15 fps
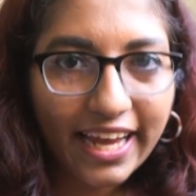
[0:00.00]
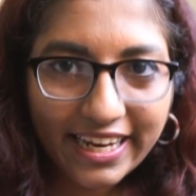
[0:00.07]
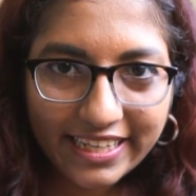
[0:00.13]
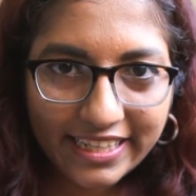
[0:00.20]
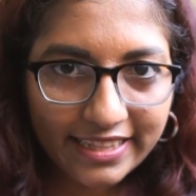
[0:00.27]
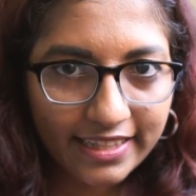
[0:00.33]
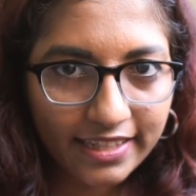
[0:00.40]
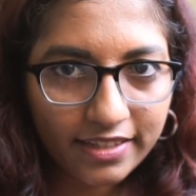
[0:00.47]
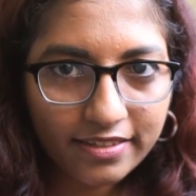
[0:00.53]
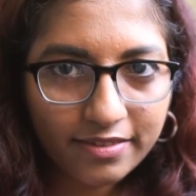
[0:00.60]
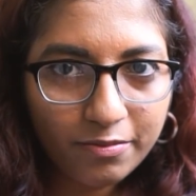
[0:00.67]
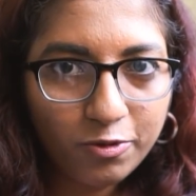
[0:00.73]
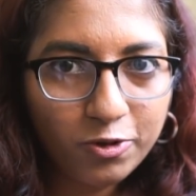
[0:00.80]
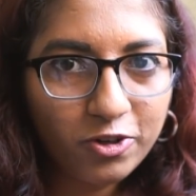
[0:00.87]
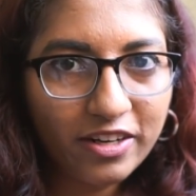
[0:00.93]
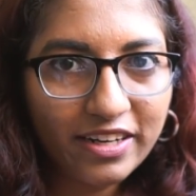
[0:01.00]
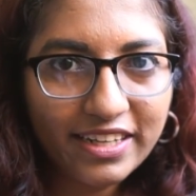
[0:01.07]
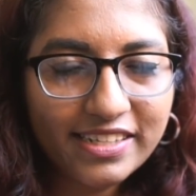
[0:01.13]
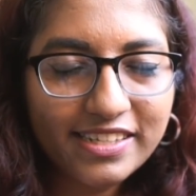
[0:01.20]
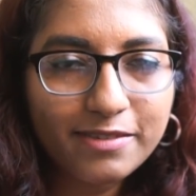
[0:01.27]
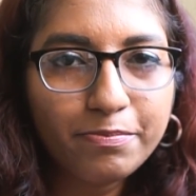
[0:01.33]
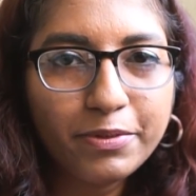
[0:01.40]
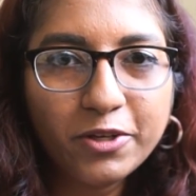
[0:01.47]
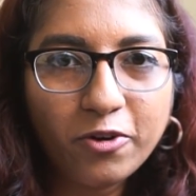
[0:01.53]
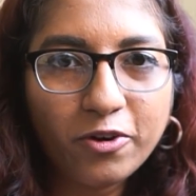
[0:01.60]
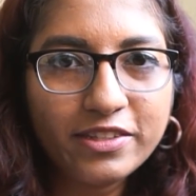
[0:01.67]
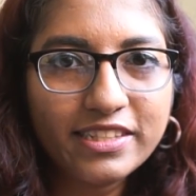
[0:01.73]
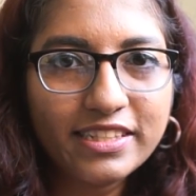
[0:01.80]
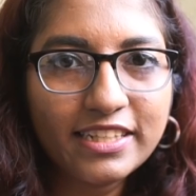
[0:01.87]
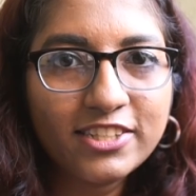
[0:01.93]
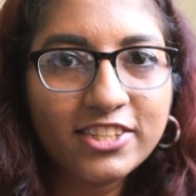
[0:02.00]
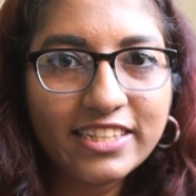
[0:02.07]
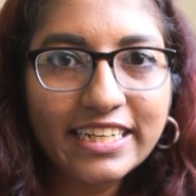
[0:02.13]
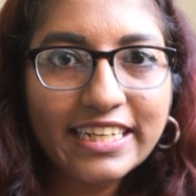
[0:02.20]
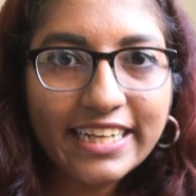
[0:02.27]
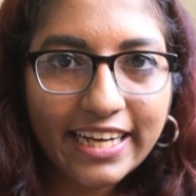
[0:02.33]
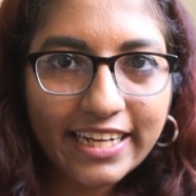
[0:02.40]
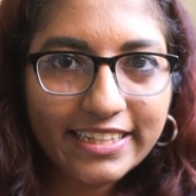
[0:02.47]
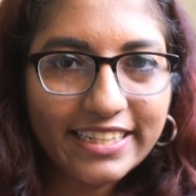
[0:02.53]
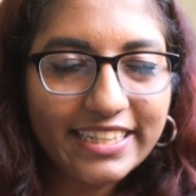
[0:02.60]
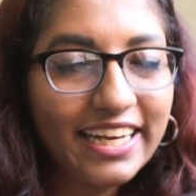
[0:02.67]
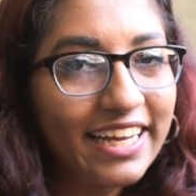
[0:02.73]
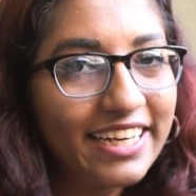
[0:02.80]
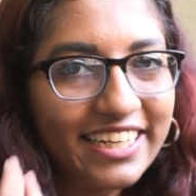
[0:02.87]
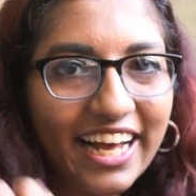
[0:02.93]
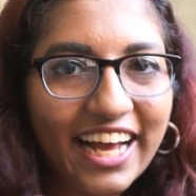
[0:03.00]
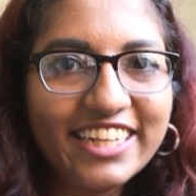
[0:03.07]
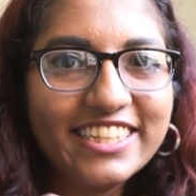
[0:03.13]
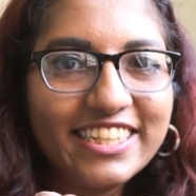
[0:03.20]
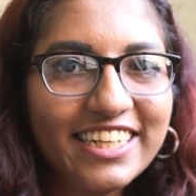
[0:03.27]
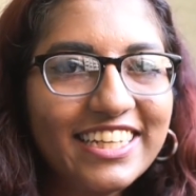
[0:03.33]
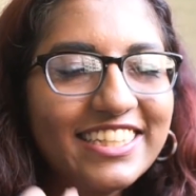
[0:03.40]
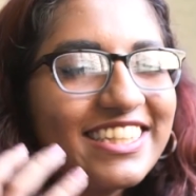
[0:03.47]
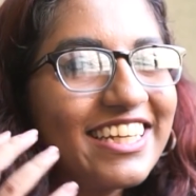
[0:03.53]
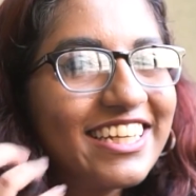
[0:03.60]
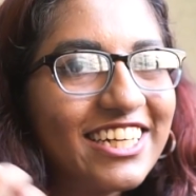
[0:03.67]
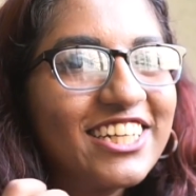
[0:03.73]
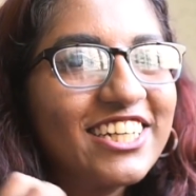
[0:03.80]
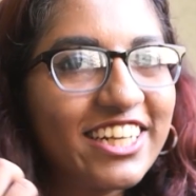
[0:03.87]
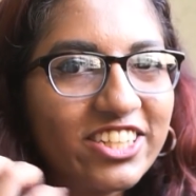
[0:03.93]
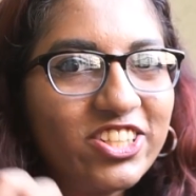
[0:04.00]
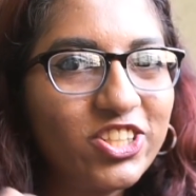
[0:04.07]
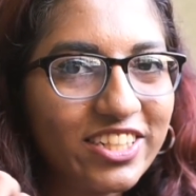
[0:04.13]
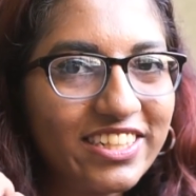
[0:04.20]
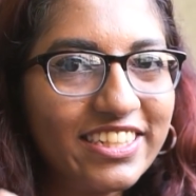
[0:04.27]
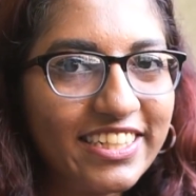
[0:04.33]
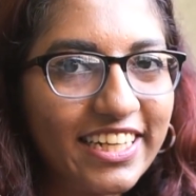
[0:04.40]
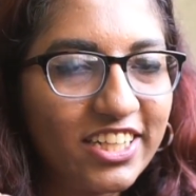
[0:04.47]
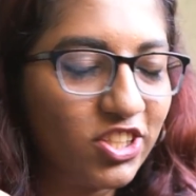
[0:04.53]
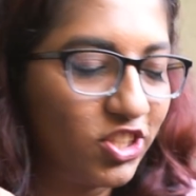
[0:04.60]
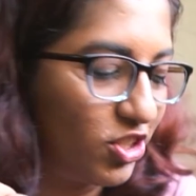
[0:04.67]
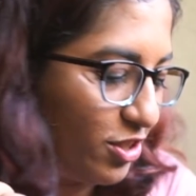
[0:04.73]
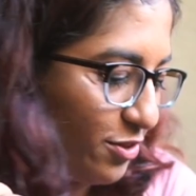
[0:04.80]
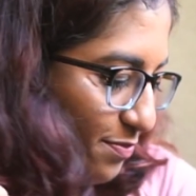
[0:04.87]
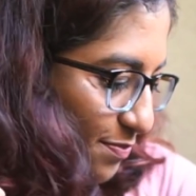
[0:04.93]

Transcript: anything more or less because it's really healthy and it adds a nice like a crunch and a texture